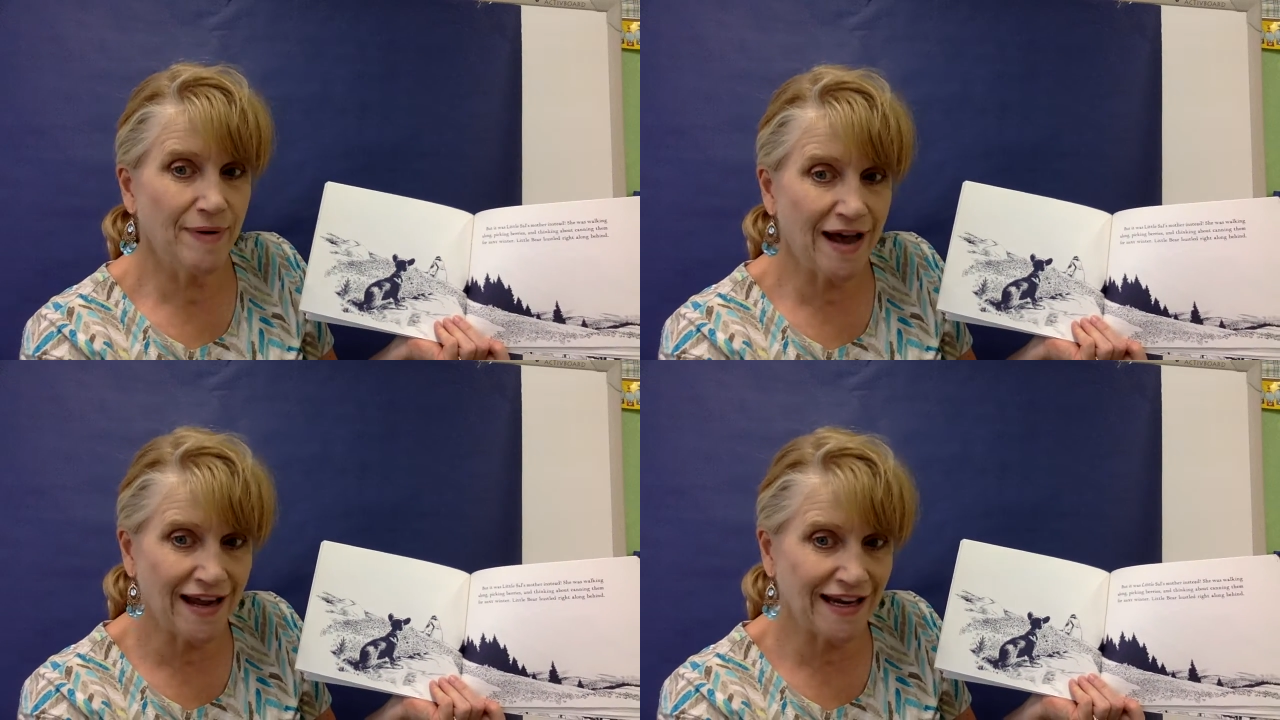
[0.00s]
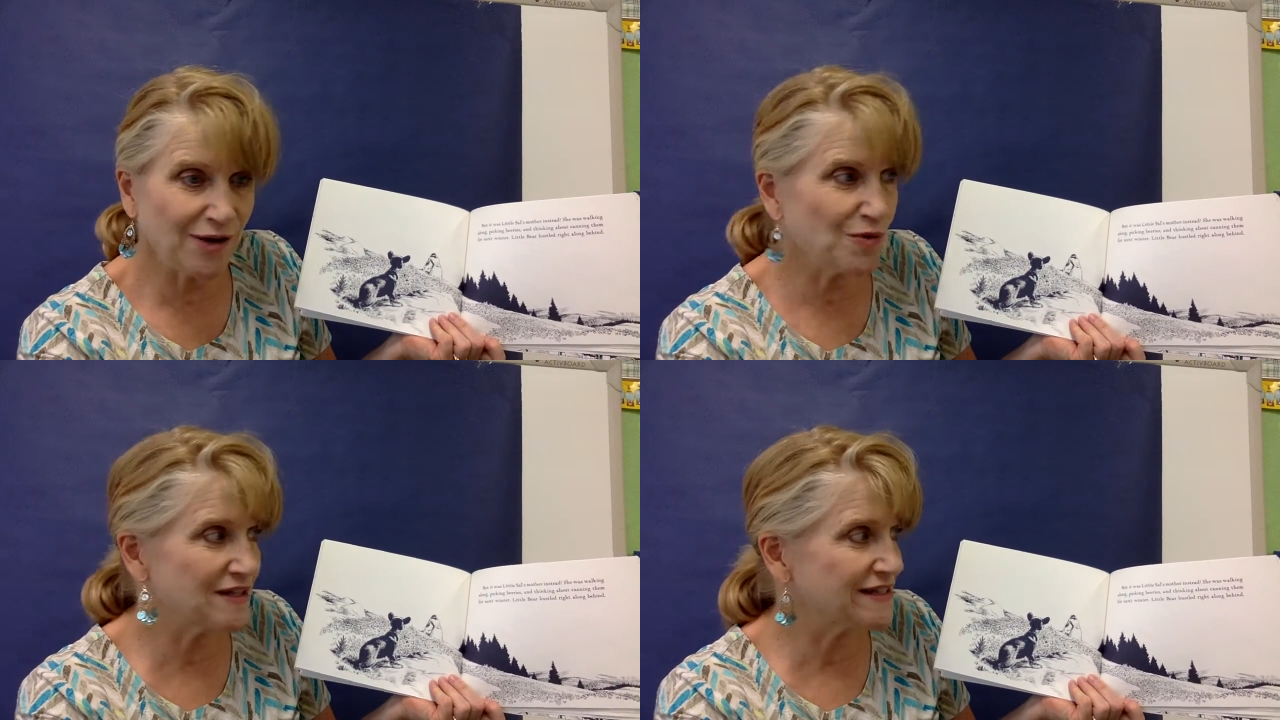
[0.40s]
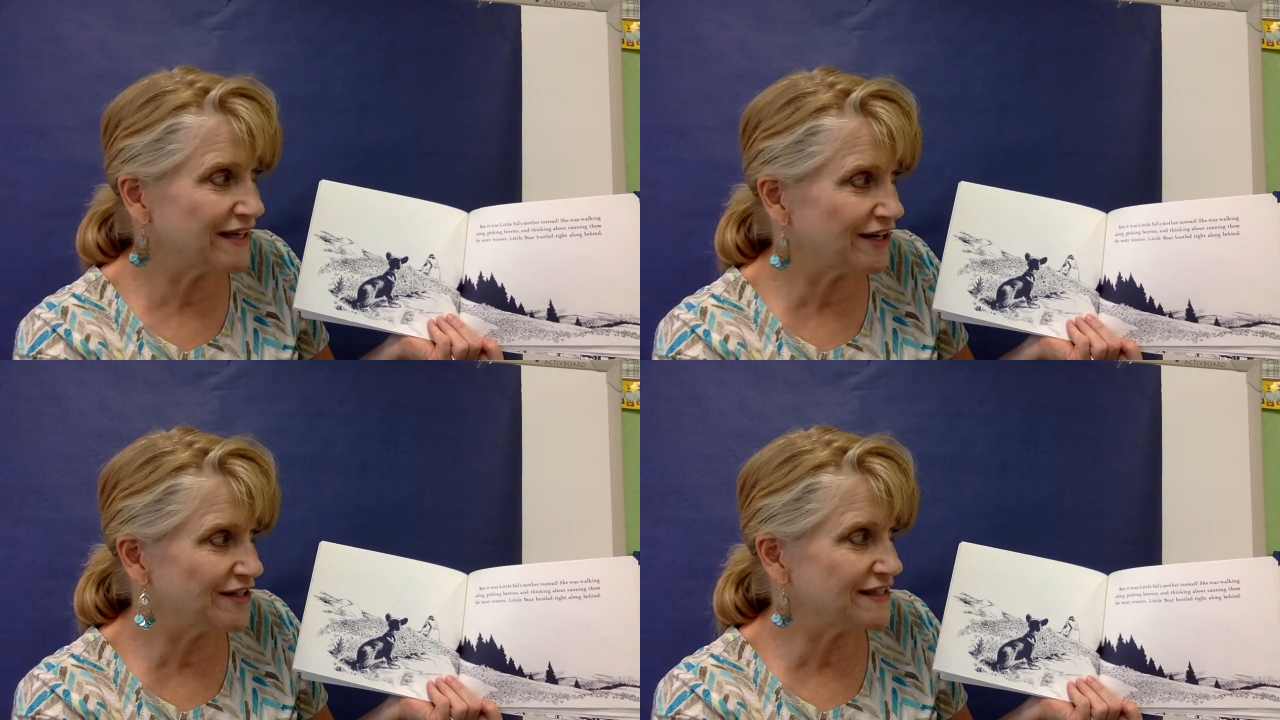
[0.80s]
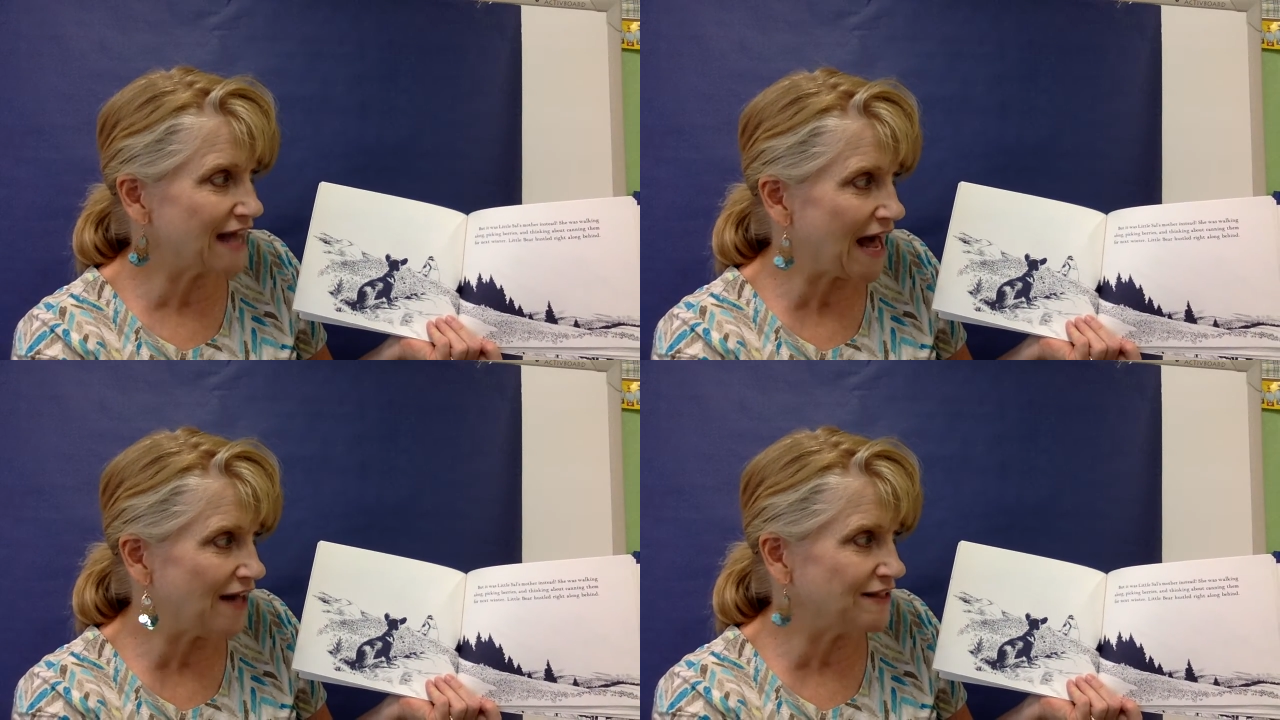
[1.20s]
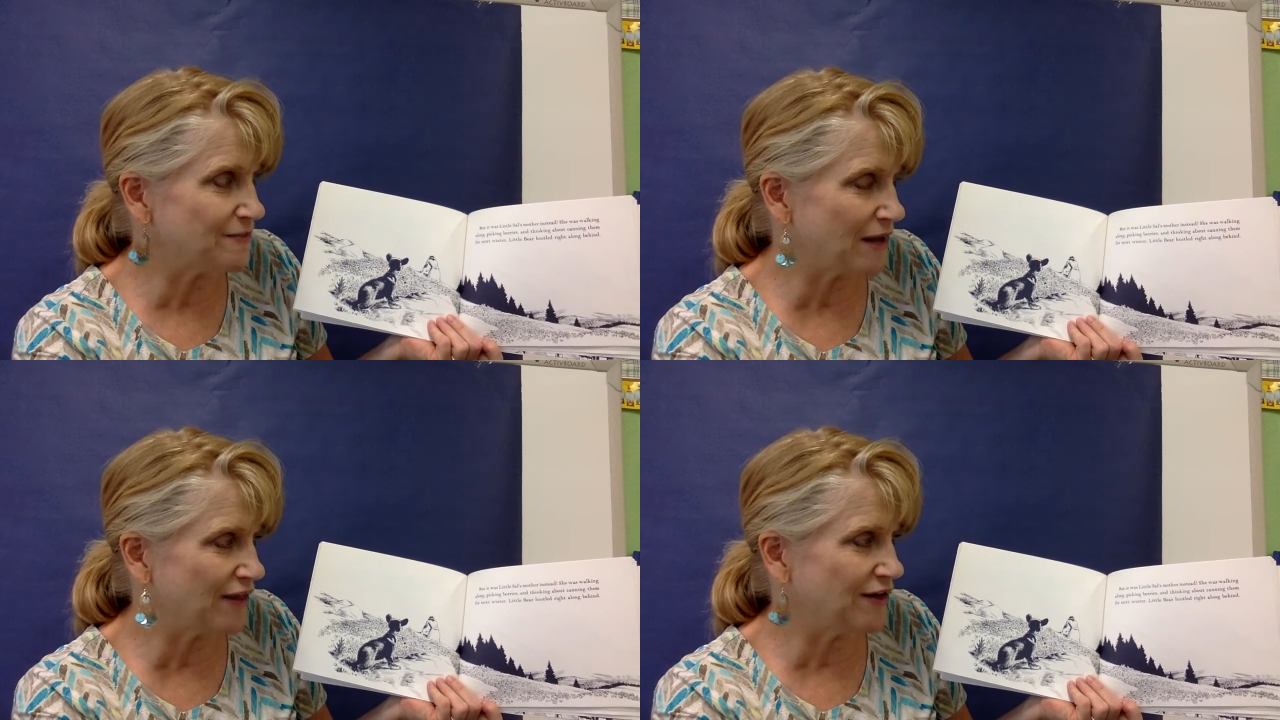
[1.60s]
But it was little
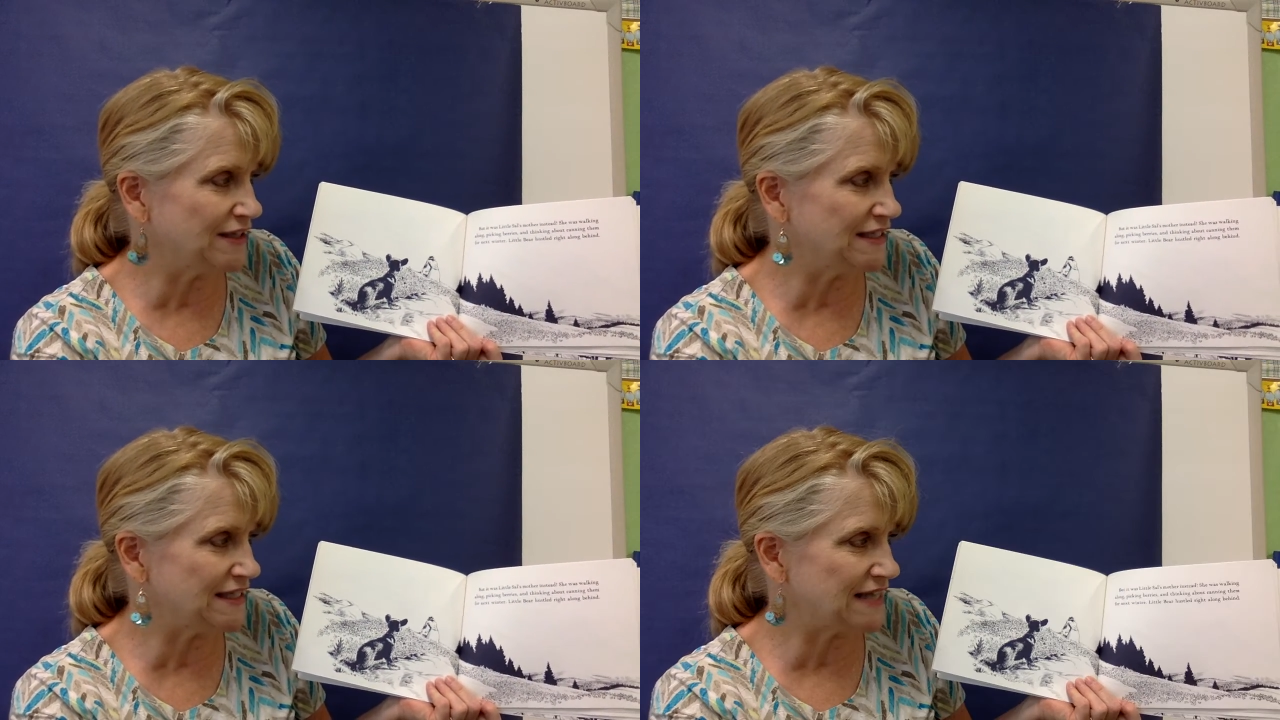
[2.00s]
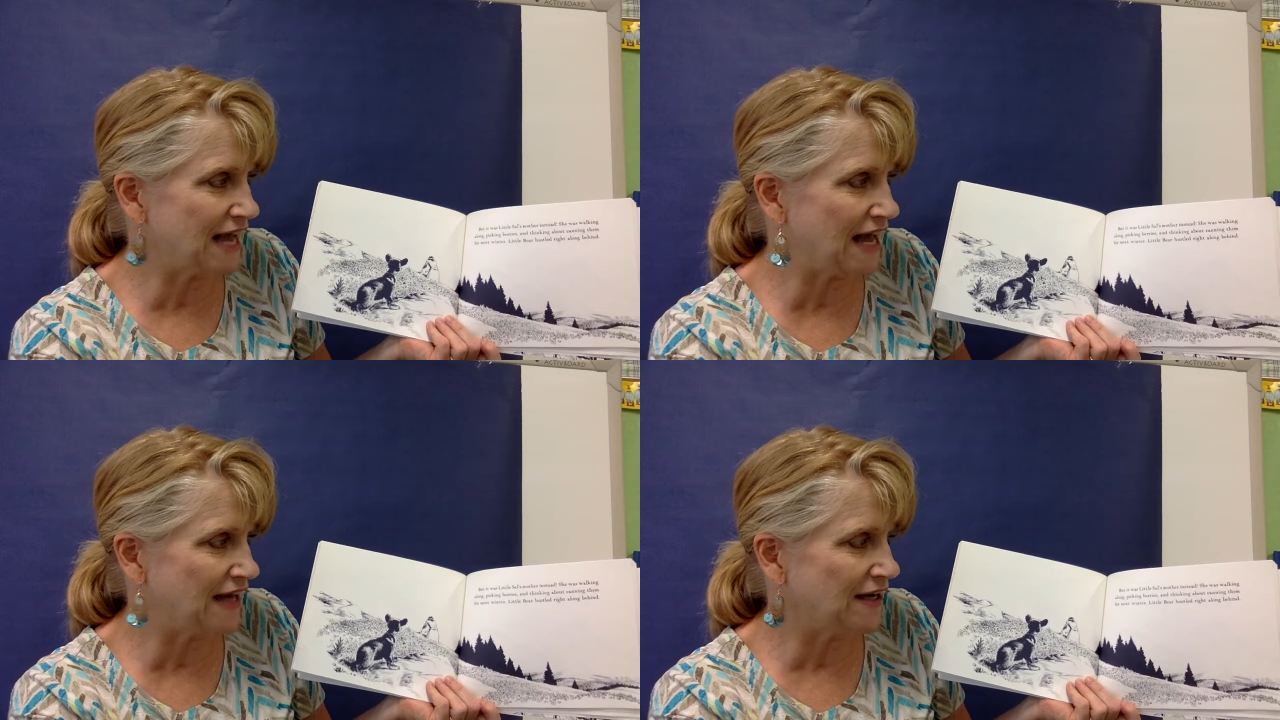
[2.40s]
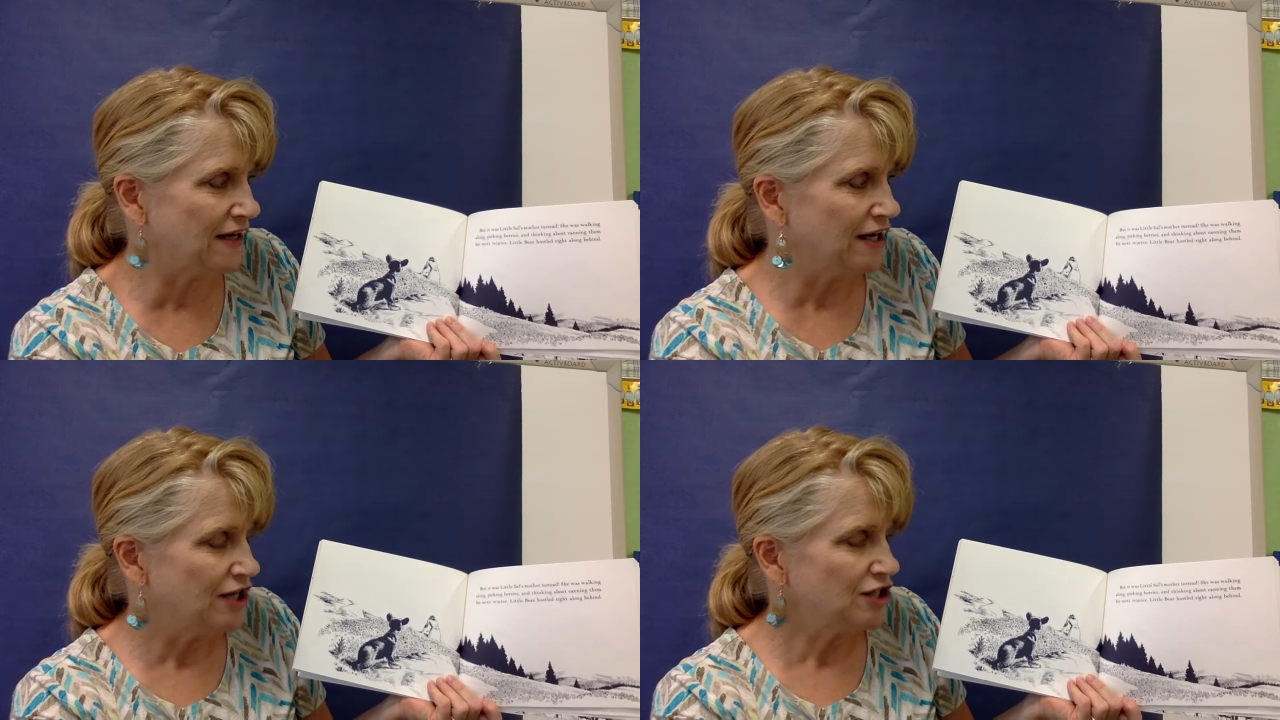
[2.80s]
Sal's mother instead.